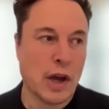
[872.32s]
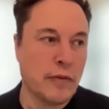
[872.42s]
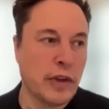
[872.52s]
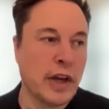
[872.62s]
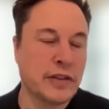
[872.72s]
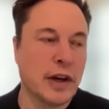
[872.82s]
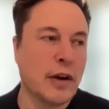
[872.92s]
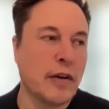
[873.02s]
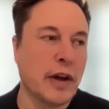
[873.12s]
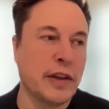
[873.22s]
Um, yes,
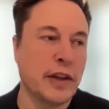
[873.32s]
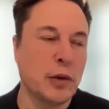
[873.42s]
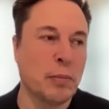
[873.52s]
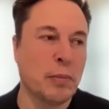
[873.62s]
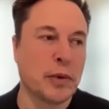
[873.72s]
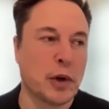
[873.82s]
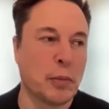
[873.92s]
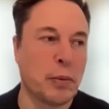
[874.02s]
I, I, think you're sort